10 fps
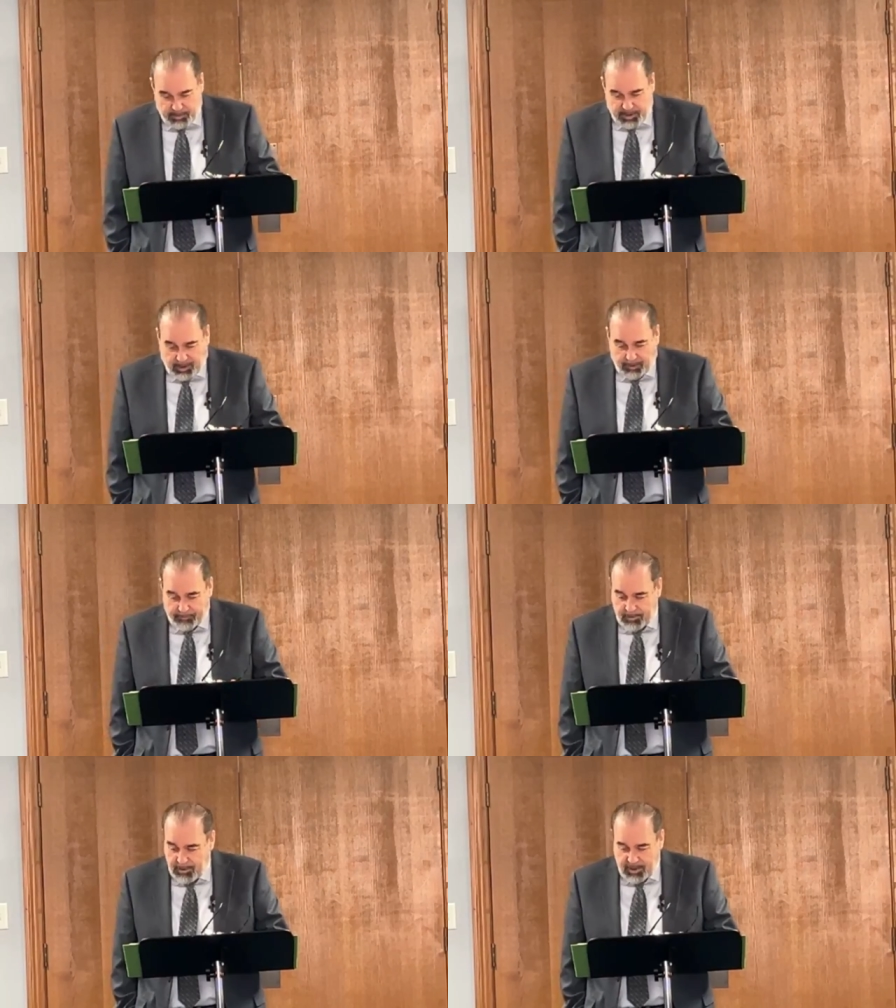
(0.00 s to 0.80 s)

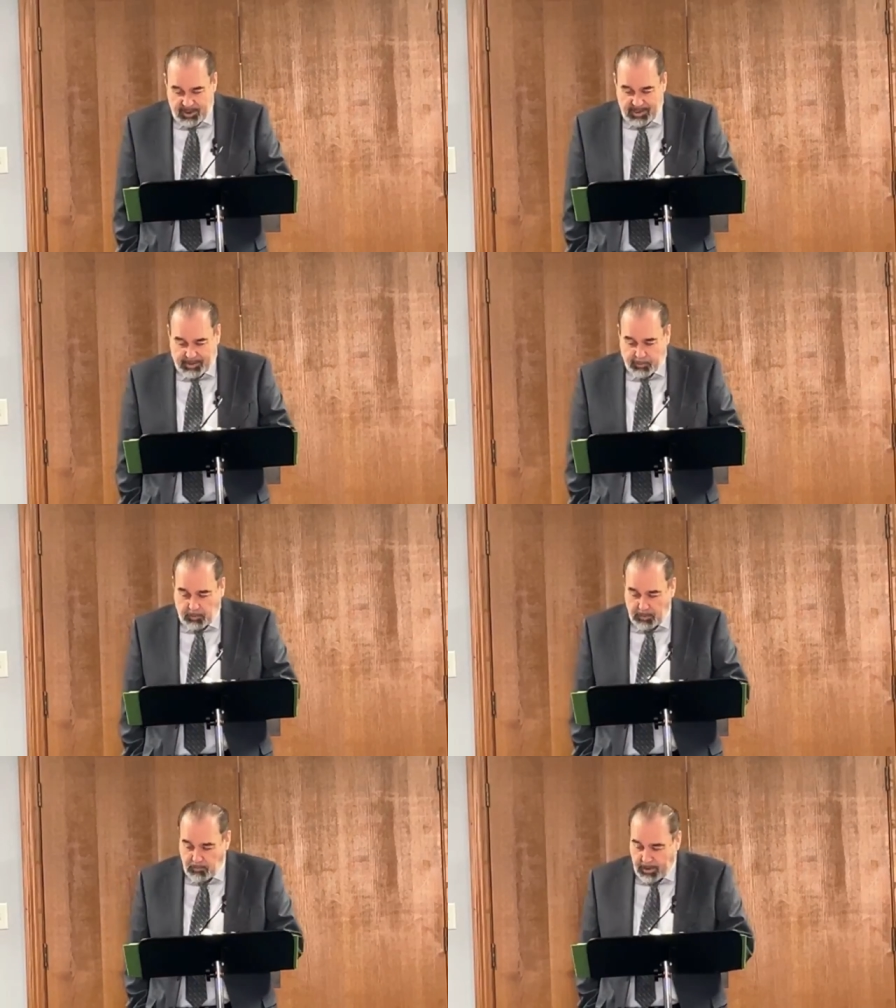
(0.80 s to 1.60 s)
himself, he's not
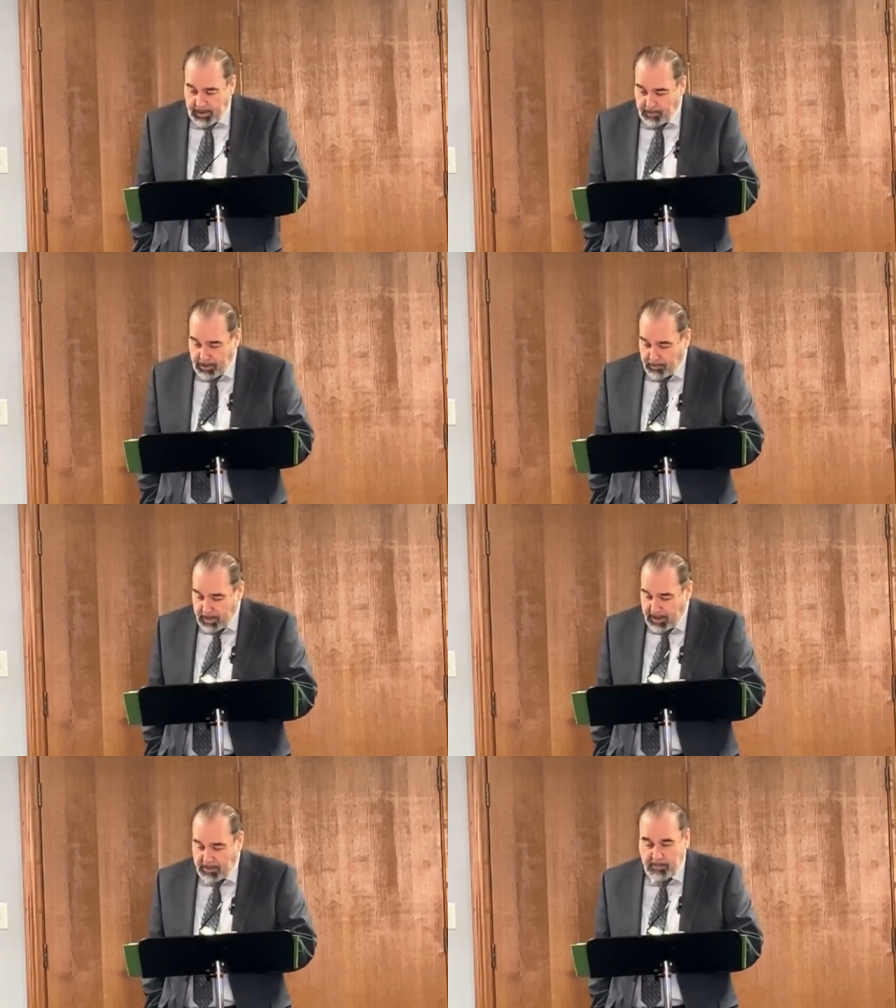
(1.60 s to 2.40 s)
the one running
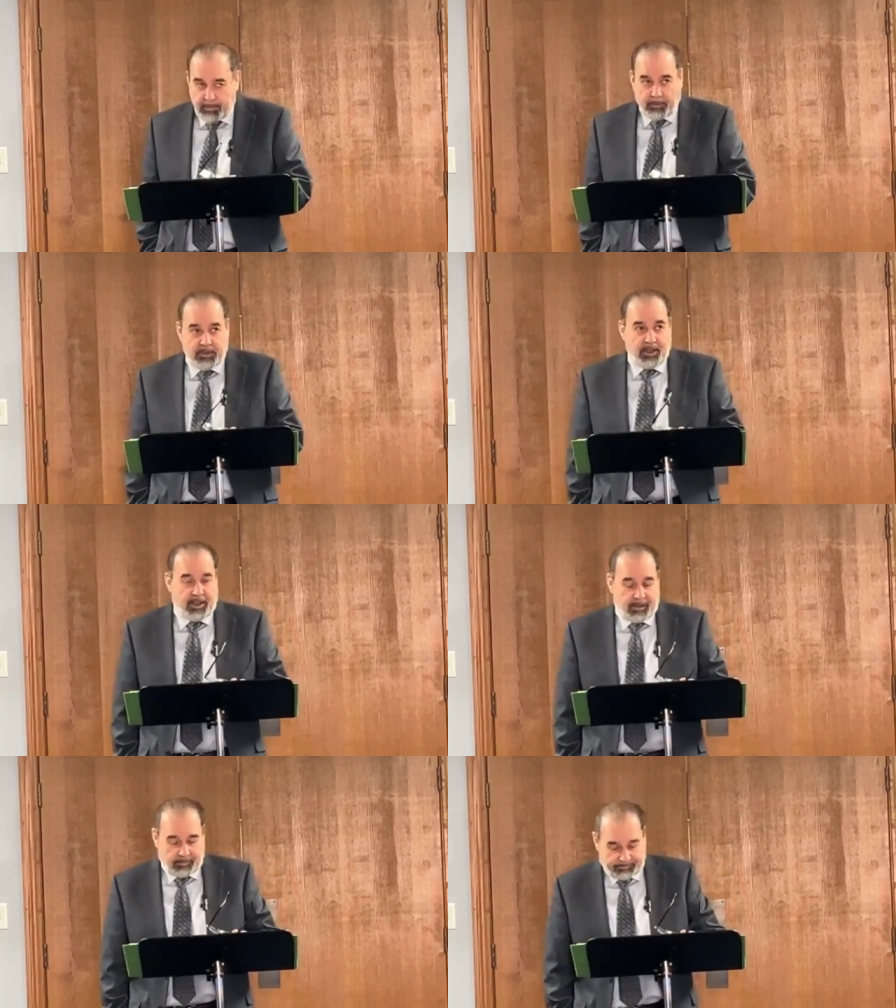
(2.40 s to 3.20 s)
around making people
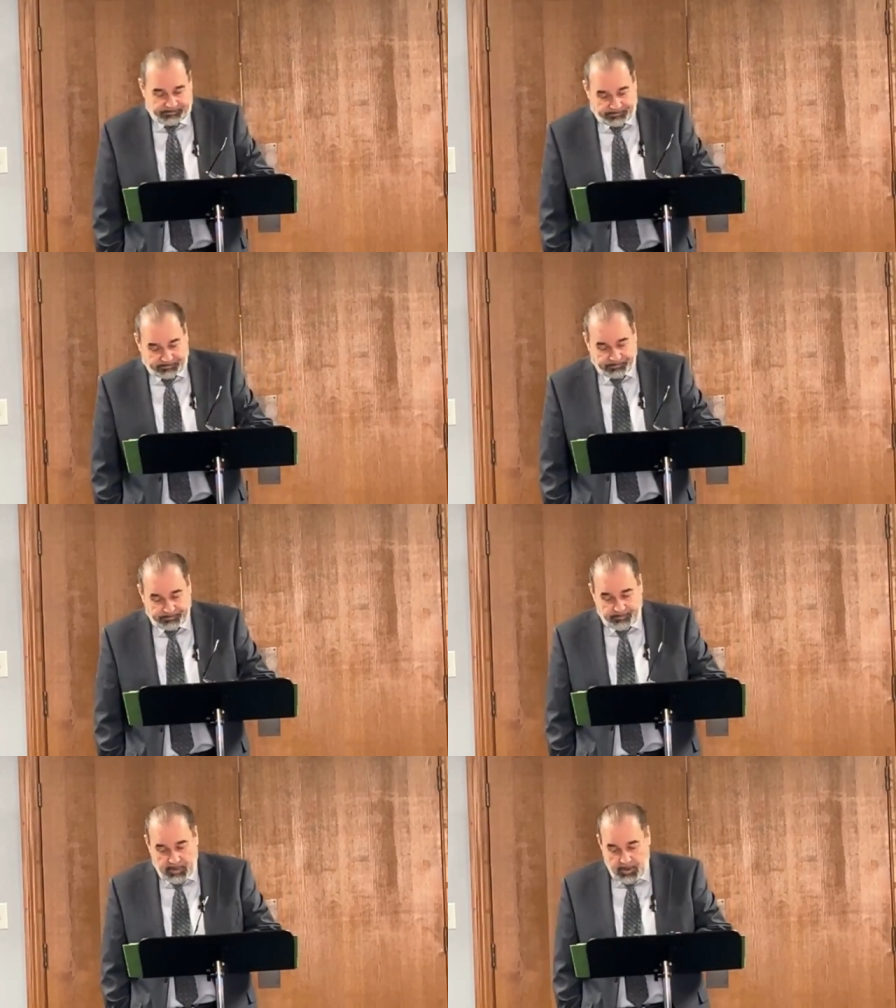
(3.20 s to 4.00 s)
sin.
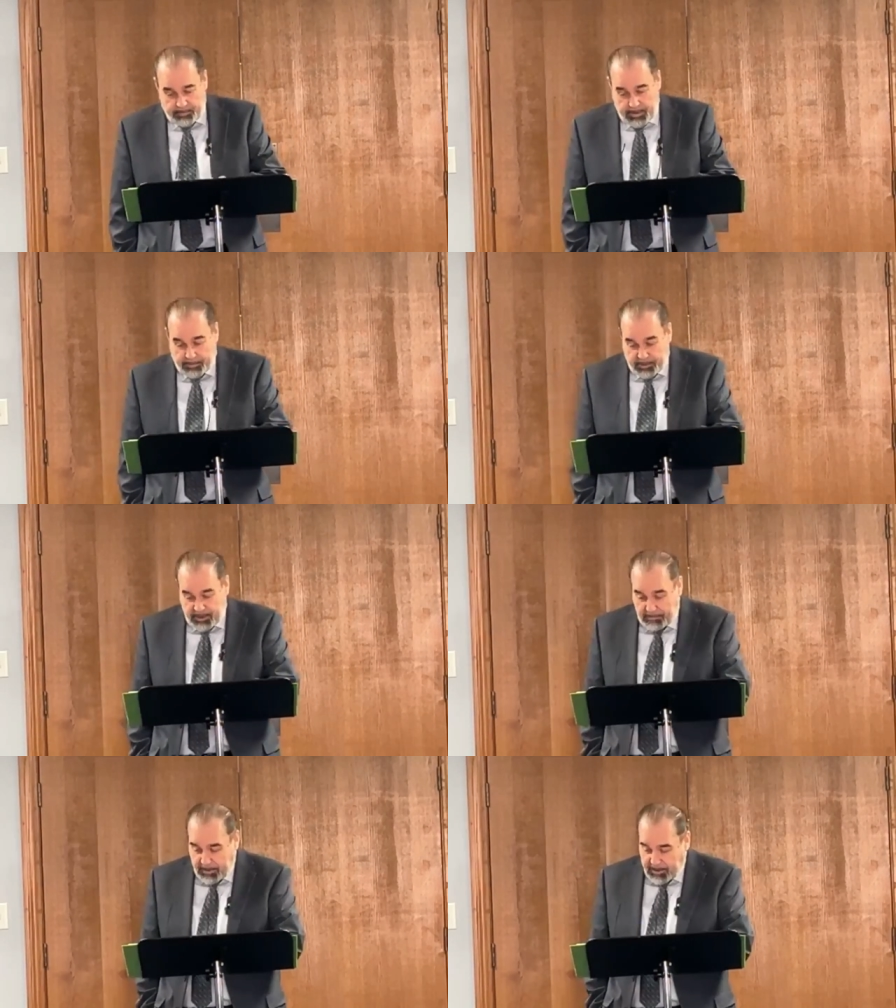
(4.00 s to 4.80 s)
People
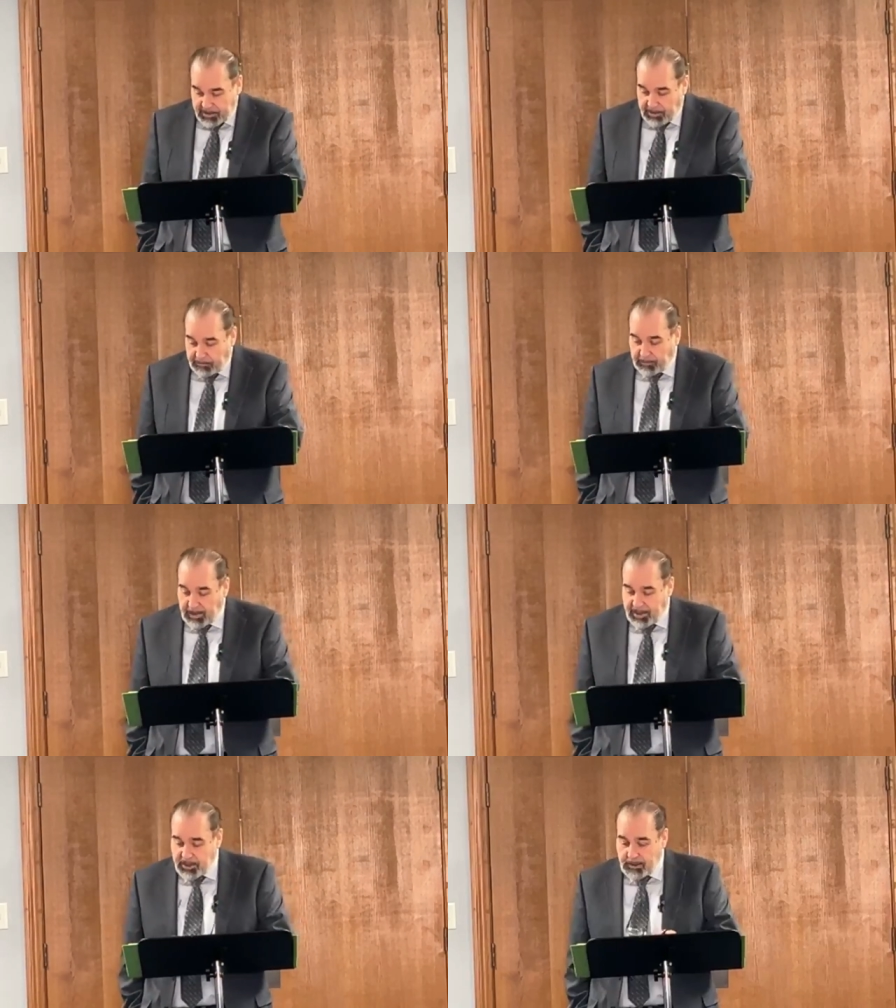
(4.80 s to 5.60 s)
sin because of the
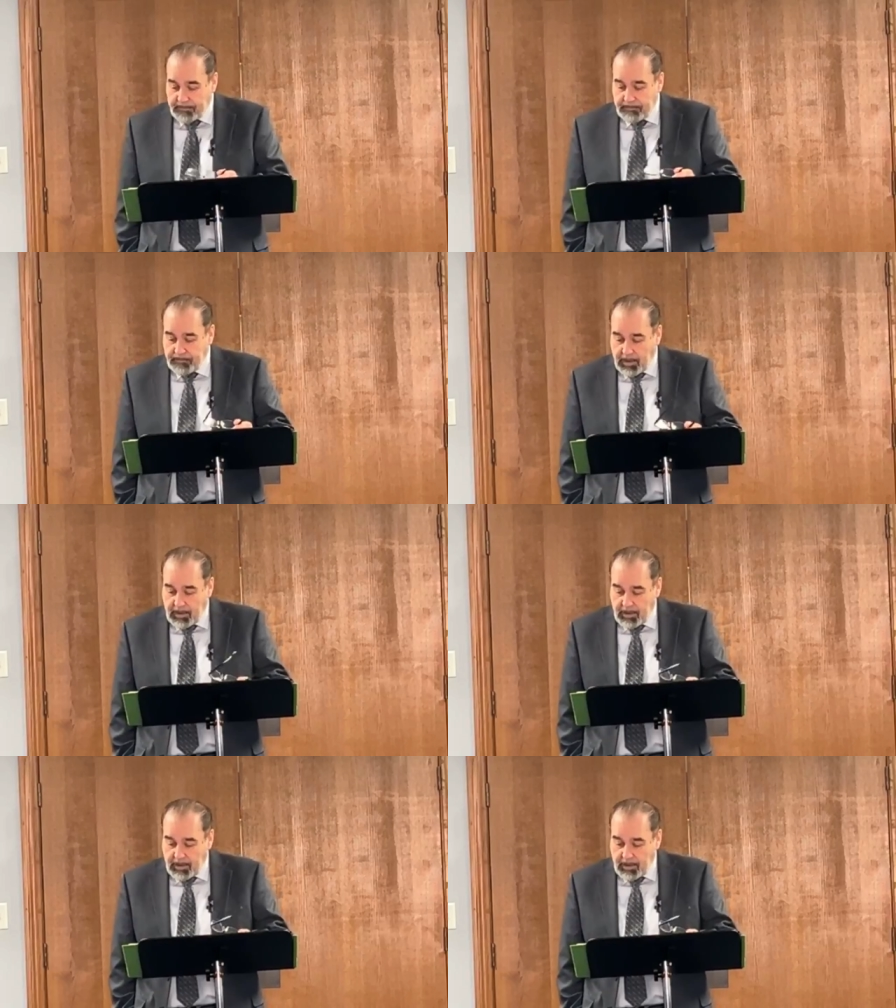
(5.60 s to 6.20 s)
flesh.